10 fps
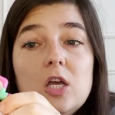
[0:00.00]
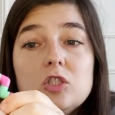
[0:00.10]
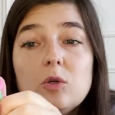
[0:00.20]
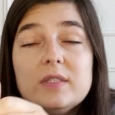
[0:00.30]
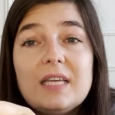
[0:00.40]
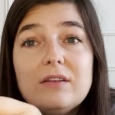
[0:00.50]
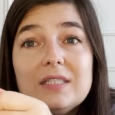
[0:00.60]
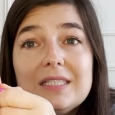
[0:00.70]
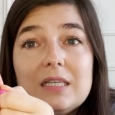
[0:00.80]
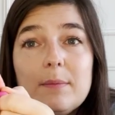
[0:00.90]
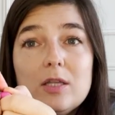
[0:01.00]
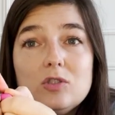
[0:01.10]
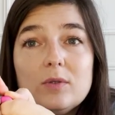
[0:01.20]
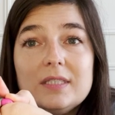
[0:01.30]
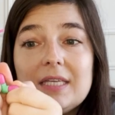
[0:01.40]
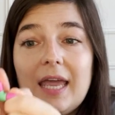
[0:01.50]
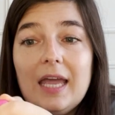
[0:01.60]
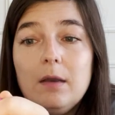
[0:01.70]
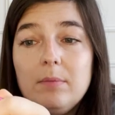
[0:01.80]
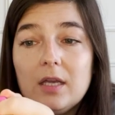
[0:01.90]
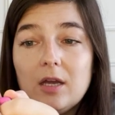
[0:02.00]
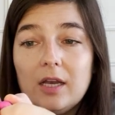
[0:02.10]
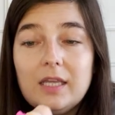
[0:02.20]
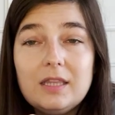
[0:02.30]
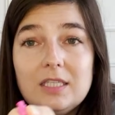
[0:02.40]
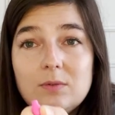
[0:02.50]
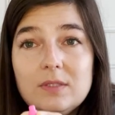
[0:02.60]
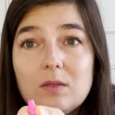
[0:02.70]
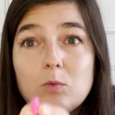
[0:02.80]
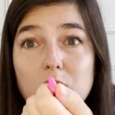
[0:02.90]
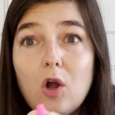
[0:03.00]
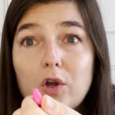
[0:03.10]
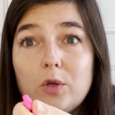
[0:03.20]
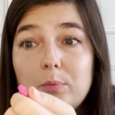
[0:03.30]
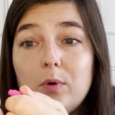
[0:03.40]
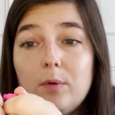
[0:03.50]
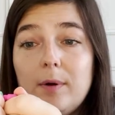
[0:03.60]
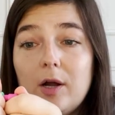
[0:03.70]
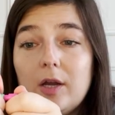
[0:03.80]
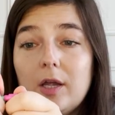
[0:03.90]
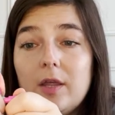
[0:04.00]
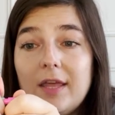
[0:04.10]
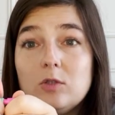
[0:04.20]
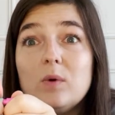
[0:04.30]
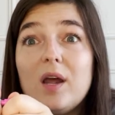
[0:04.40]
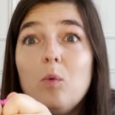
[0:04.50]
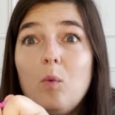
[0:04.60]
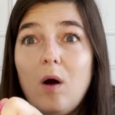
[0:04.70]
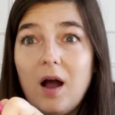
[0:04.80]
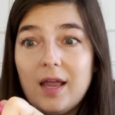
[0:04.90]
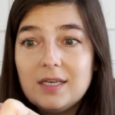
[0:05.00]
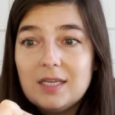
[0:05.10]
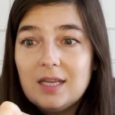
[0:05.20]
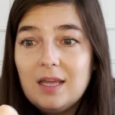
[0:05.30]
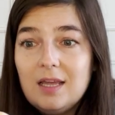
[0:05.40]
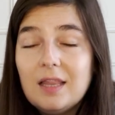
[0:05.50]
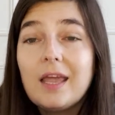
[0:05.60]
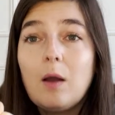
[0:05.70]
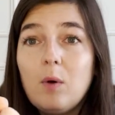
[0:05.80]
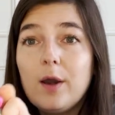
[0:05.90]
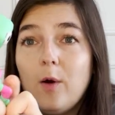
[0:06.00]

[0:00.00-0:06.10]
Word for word: So it sounds like some of the joints can be good. Like this one was hard to pull apart. That's what I want. Like I wanna